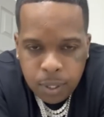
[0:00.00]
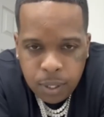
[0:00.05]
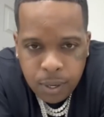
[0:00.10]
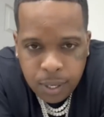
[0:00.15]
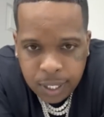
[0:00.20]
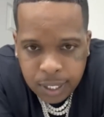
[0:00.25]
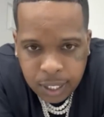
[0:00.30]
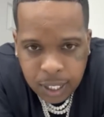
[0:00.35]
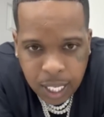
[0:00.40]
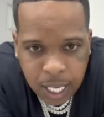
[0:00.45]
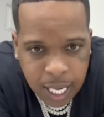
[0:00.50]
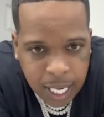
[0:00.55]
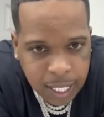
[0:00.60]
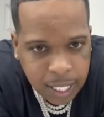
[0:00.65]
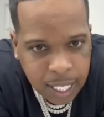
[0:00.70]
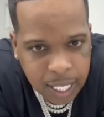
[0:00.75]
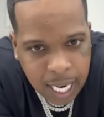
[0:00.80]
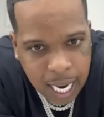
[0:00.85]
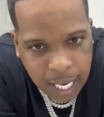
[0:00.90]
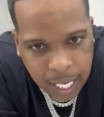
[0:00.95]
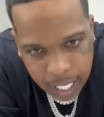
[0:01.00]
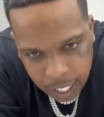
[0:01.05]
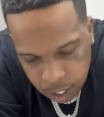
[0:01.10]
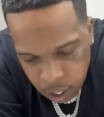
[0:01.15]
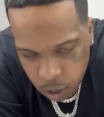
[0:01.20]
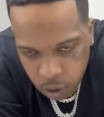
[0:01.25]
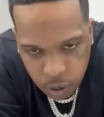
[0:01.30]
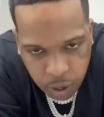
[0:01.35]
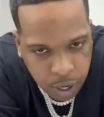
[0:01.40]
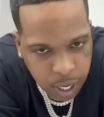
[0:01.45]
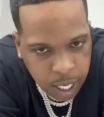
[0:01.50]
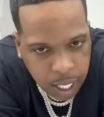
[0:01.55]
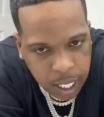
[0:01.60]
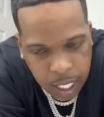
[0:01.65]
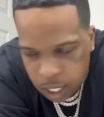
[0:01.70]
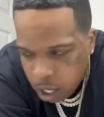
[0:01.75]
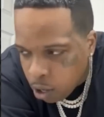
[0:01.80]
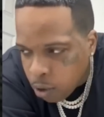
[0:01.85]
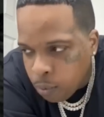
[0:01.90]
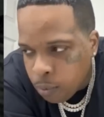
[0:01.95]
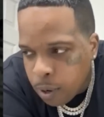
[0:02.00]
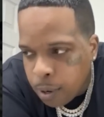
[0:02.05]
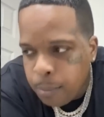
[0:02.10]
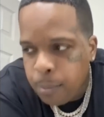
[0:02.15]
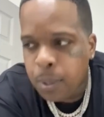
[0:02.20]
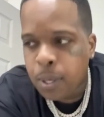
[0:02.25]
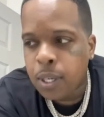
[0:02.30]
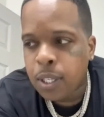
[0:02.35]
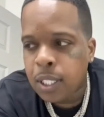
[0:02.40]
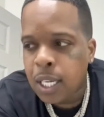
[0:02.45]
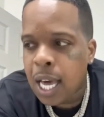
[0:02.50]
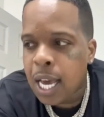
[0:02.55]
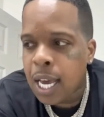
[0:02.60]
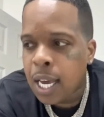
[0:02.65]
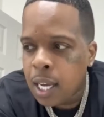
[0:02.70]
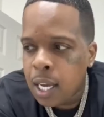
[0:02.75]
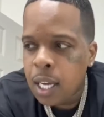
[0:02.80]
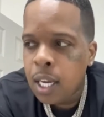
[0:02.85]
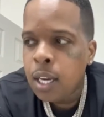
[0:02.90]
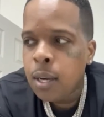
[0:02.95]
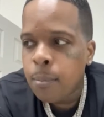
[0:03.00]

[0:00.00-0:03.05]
You know what I'm saying? Then I get on here and get on one because like,